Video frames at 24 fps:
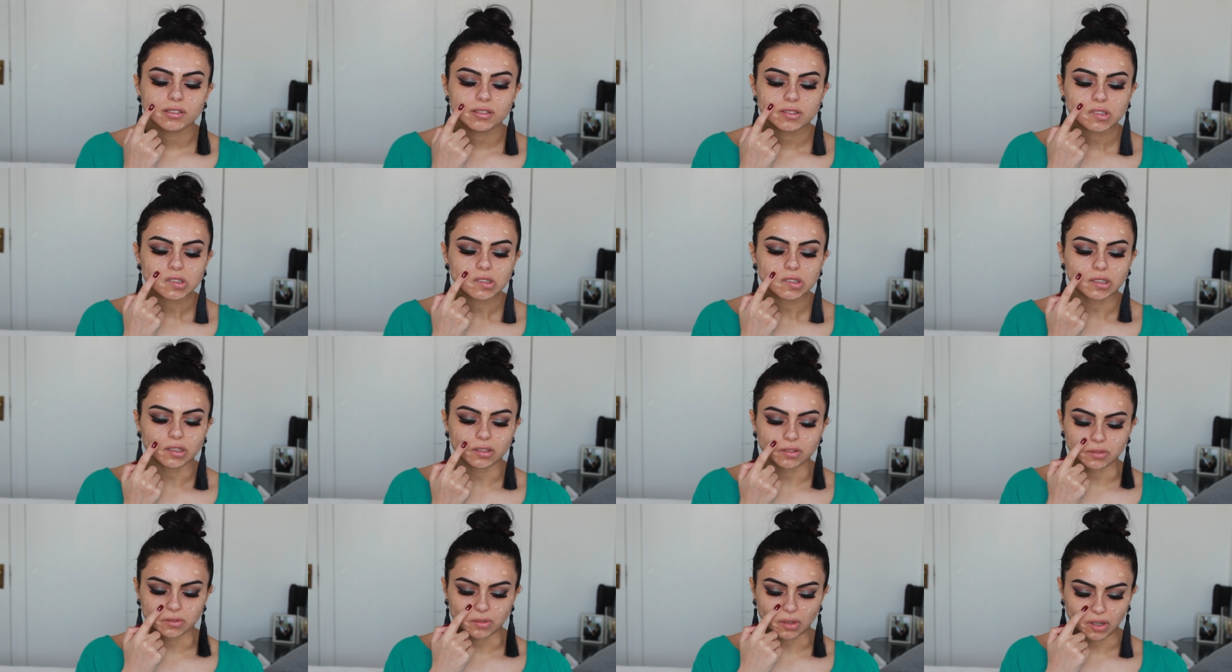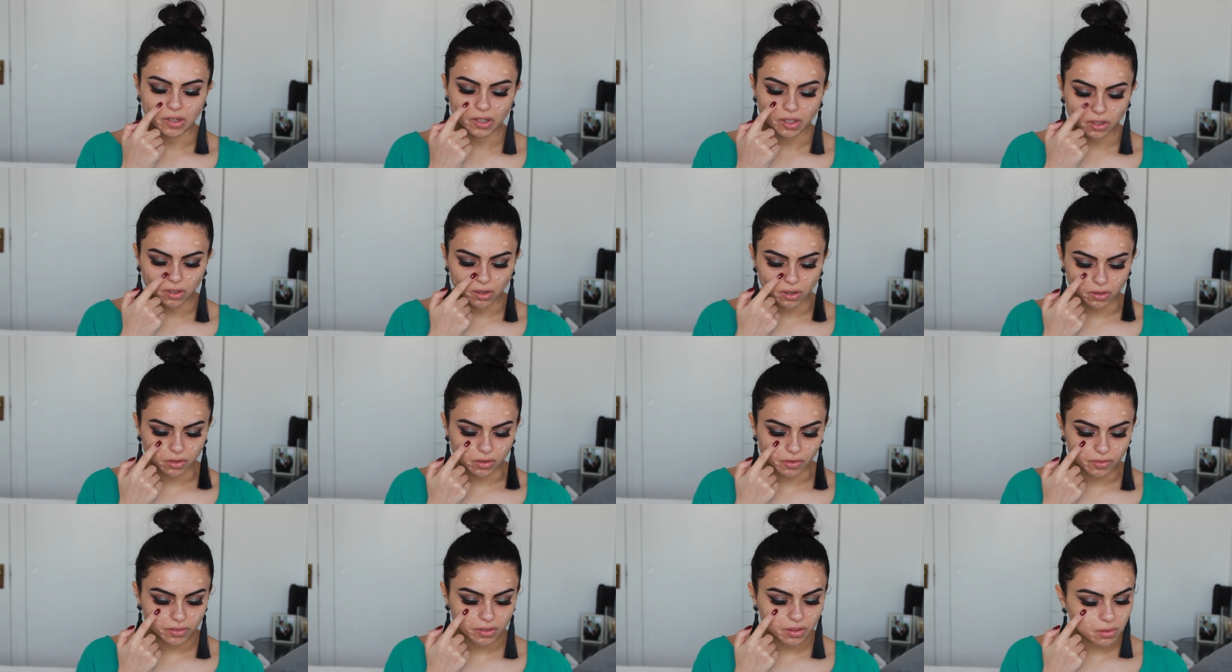It's not running all
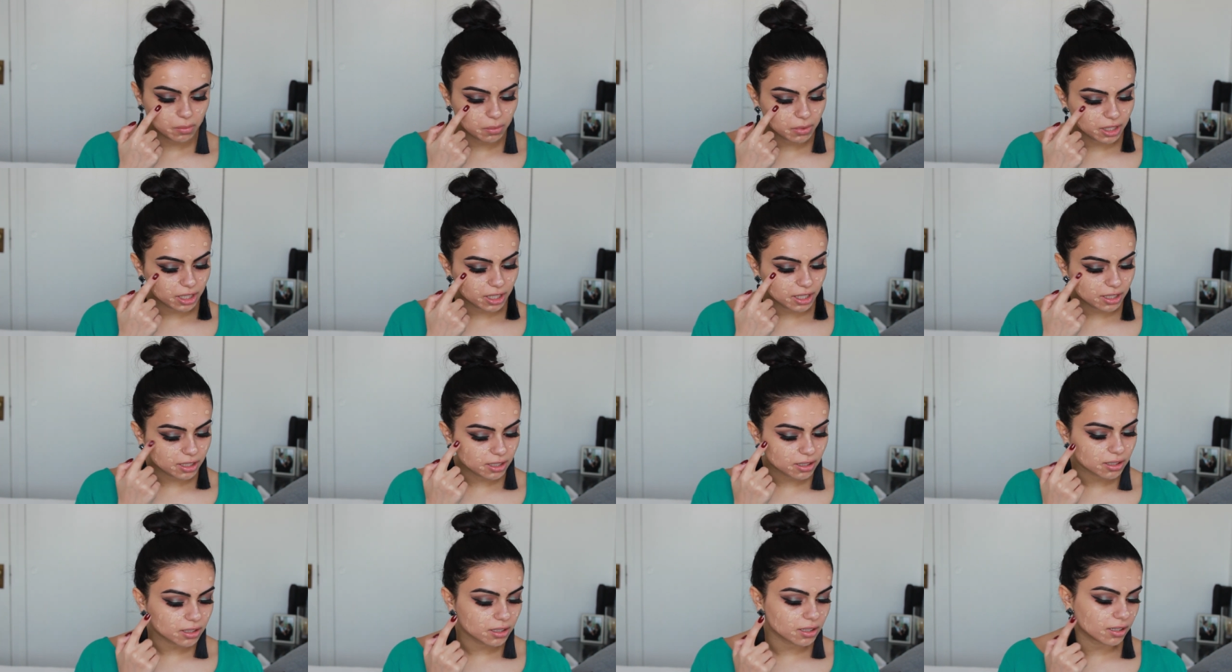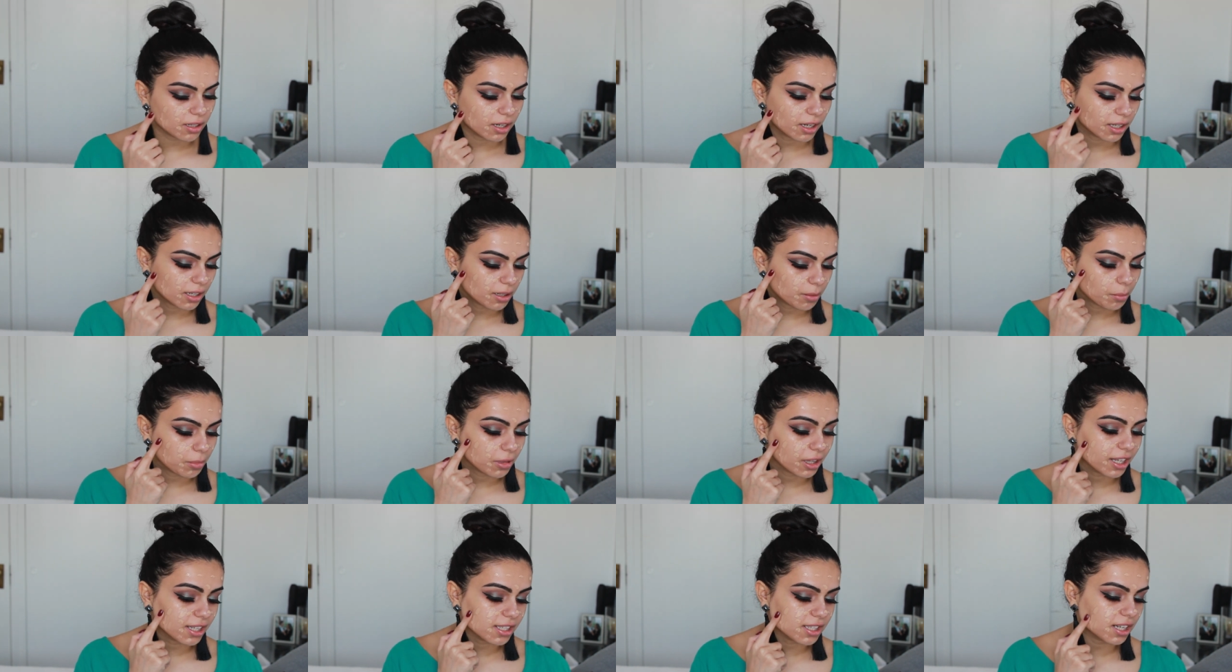over the place, and I can
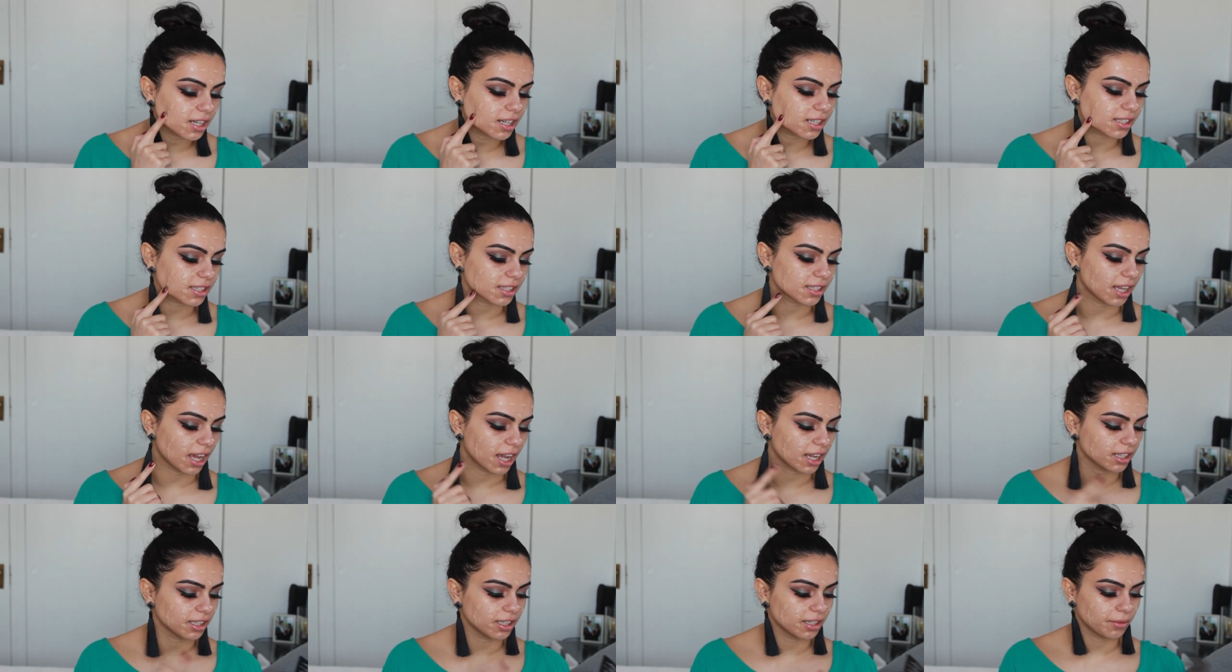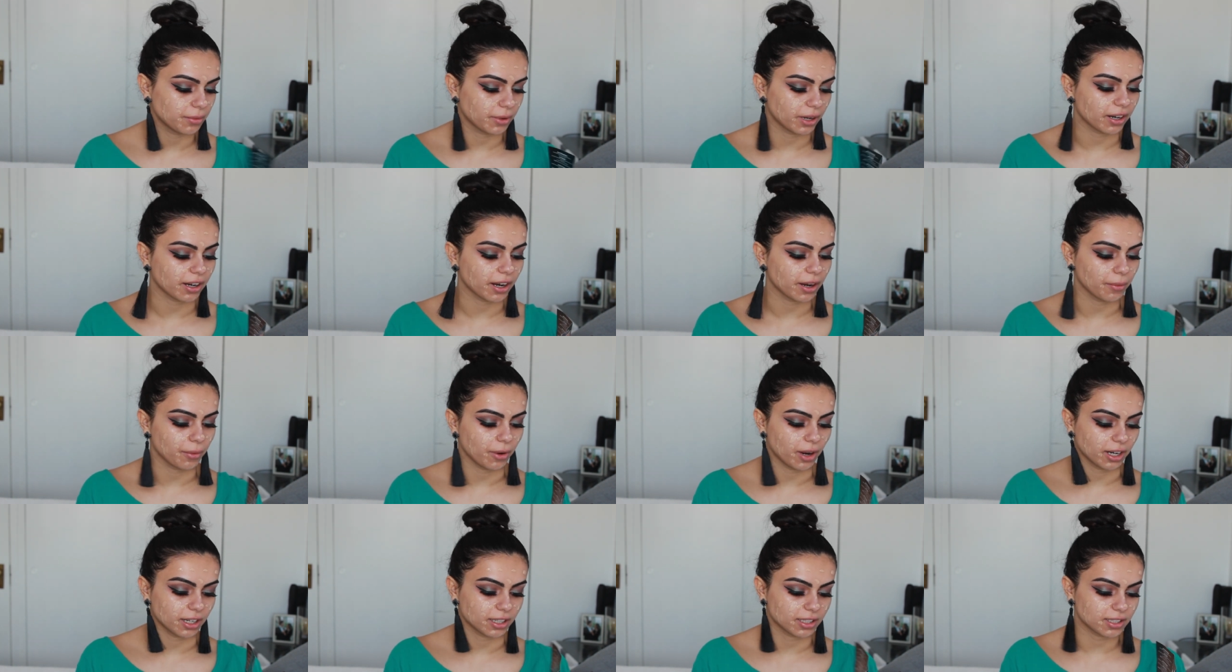place it exactly where I
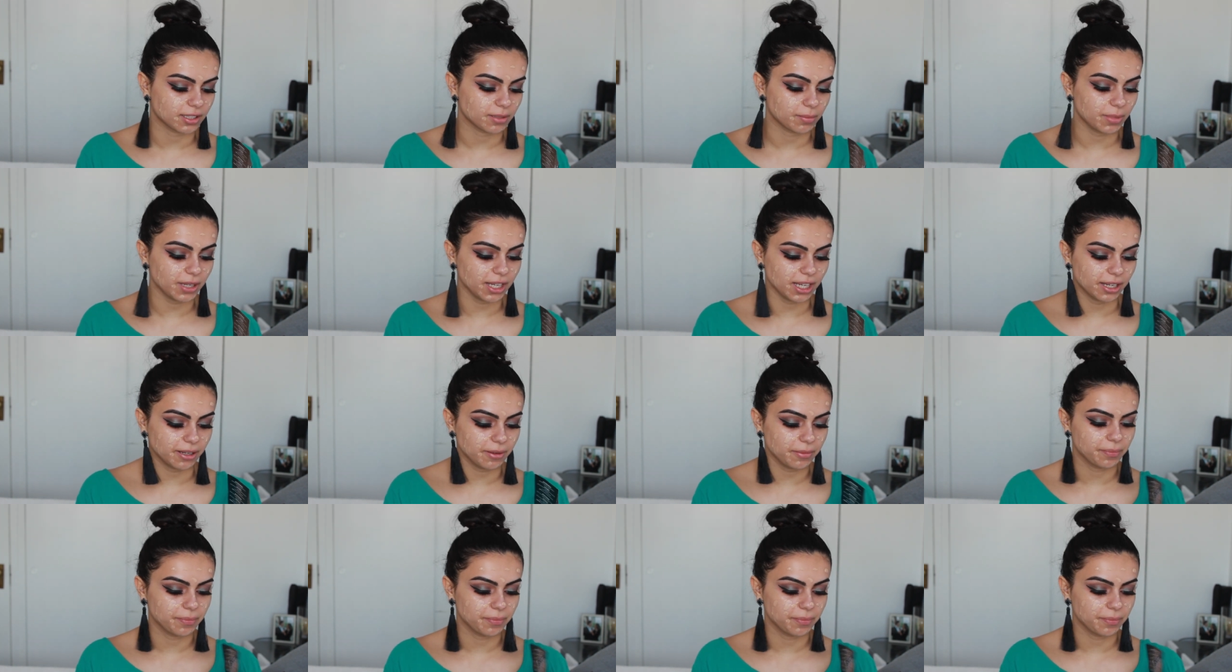want it to be.